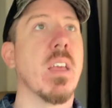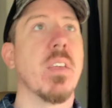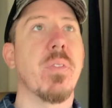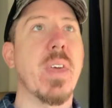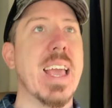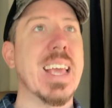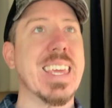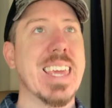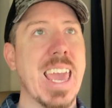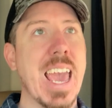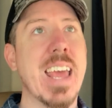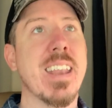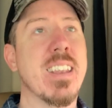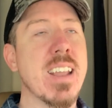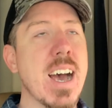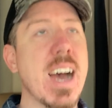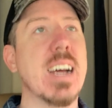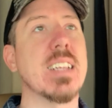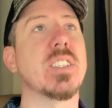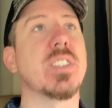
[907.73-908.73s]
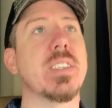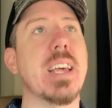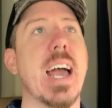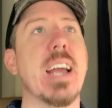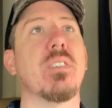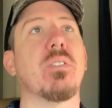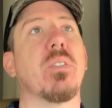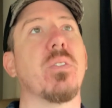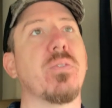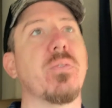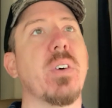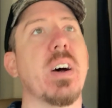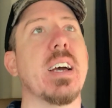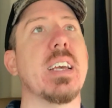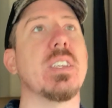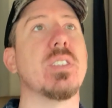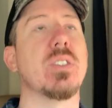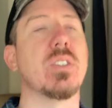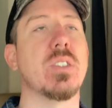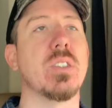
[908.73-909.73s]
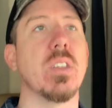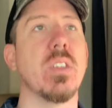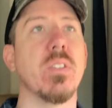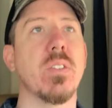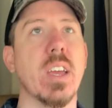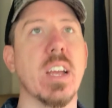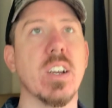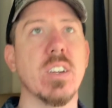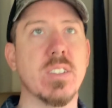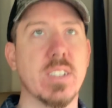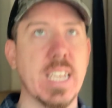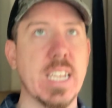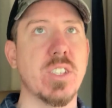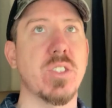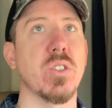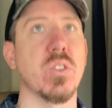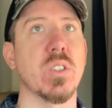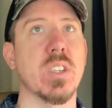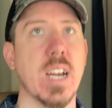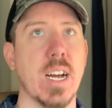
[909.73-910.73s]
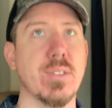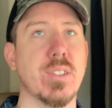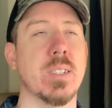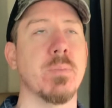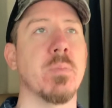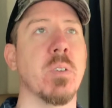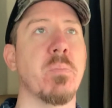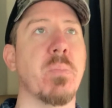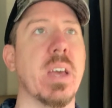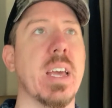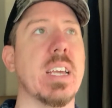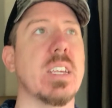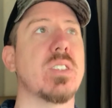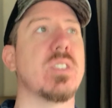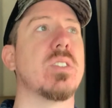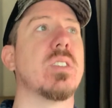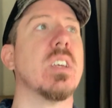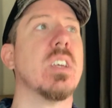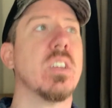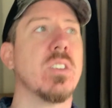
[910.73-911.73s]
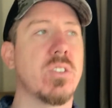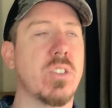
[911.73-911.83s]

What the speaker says: they cannot sacrifice their diesel customer base